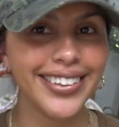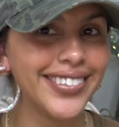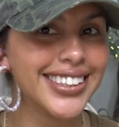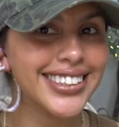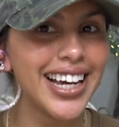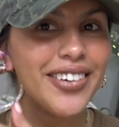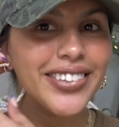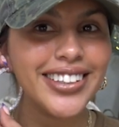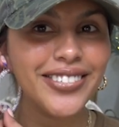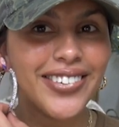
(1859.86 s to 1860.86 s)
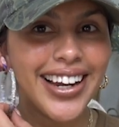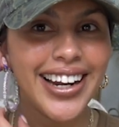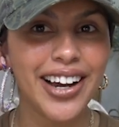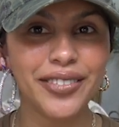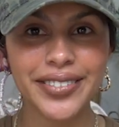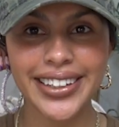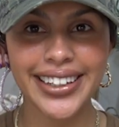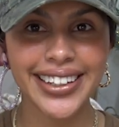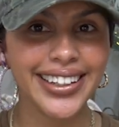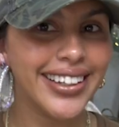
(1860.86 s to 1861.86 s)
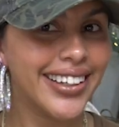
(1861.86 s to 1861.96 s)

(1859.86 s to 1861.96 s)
cute is that with the right outfit?